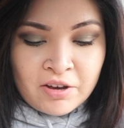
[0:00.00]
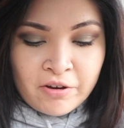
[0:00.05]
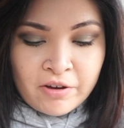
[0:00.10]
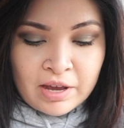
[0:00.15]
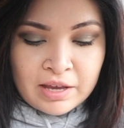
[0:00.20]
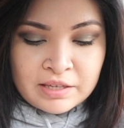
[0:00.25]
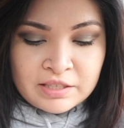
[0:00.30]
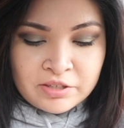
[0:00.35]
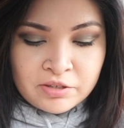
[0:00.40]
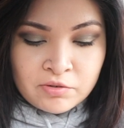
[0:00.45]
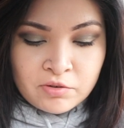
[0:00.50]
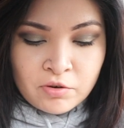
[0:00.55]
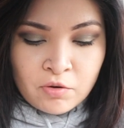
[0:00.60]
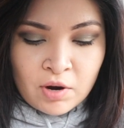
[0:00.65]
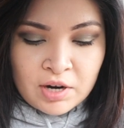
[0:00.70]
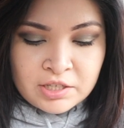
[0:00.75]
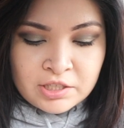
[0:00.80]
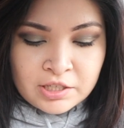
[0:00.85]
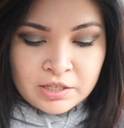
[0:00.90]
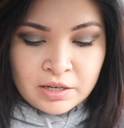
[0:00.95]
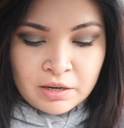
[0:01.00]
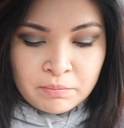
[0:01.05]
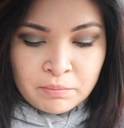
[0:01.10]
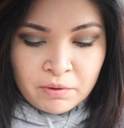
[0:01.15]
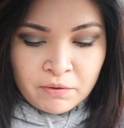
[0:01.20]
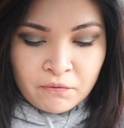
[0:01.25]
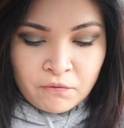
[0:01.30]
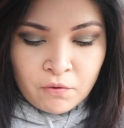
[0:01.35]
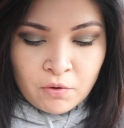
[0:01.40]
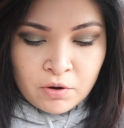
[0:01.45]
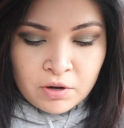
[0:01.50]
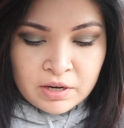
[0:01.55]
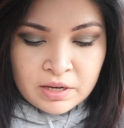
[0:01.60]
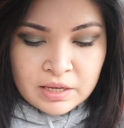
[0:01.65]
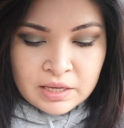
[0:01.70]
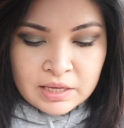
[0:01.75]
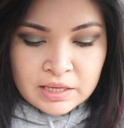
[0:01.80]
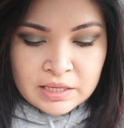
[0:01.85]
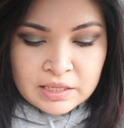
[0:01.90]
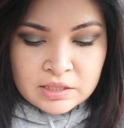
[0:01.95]
okay, so question number four
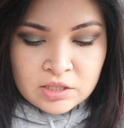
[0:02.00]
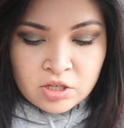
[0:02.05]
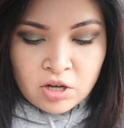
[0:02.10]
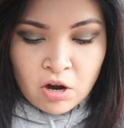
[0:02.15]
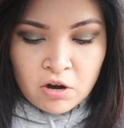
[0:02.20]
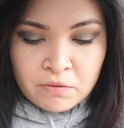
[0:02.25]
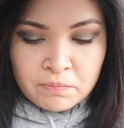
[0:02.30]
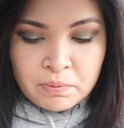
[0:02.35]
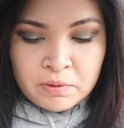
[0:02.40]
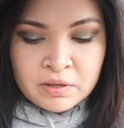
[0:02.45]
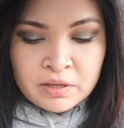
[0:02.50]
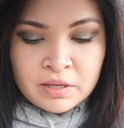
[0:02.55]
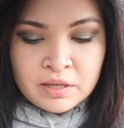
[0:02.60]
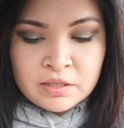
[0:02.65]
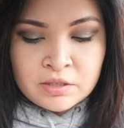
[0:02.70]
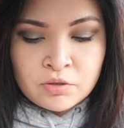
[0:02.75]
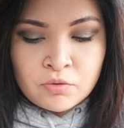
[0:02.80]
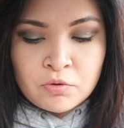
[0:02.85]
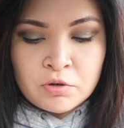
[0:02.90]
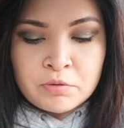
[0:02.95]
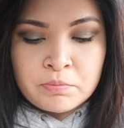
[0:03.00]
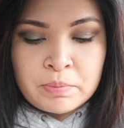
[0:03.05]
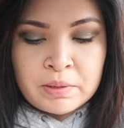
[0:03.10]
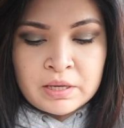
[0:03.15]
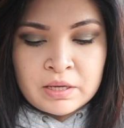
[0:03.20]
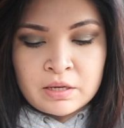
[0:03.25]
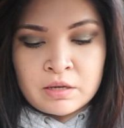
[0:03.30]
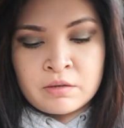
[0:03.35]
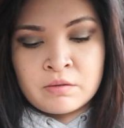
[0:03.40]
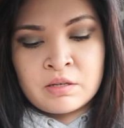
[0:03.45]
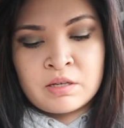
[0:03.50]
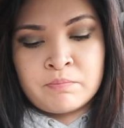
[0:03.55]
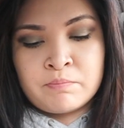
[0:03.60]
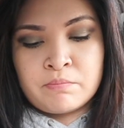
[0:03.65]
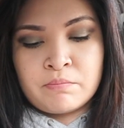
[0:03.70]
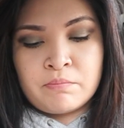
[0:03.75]
is carved pumpkins or paint punk